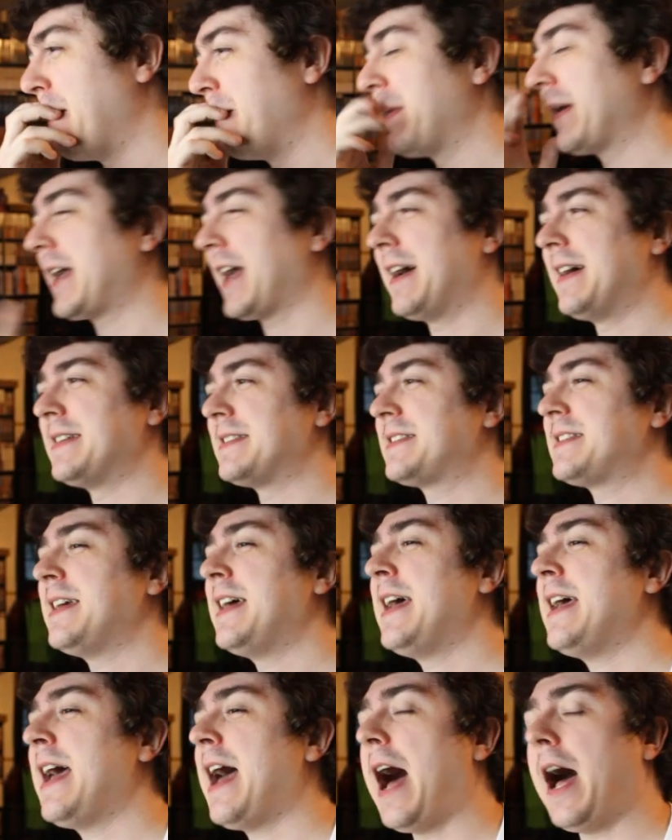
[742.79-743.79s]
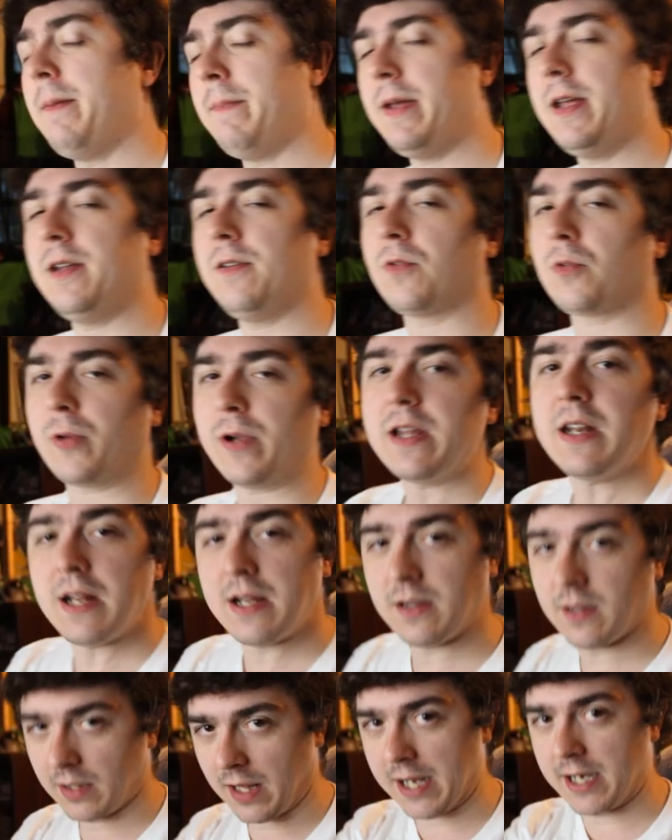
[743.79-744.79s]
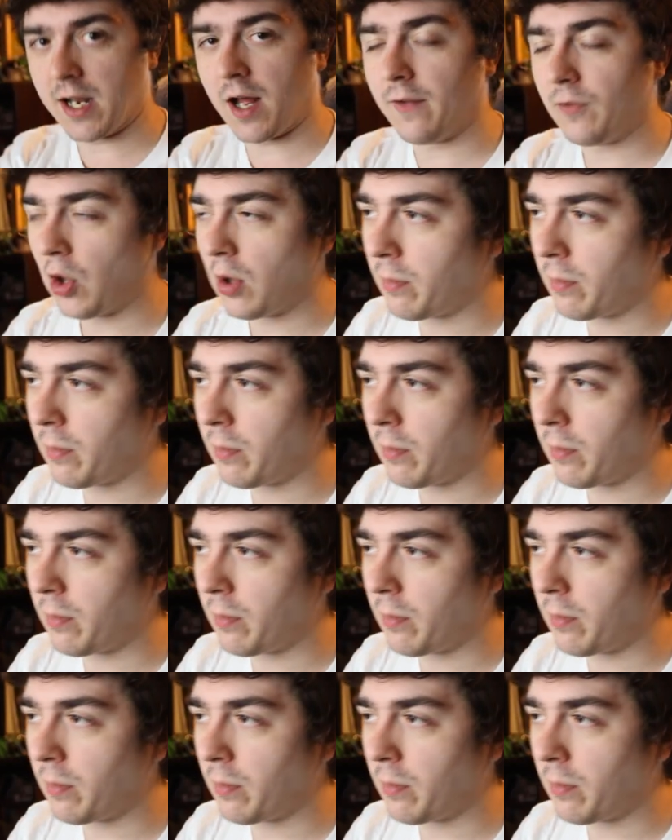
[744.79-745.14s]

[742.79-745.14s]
because I'm in reading the light novel.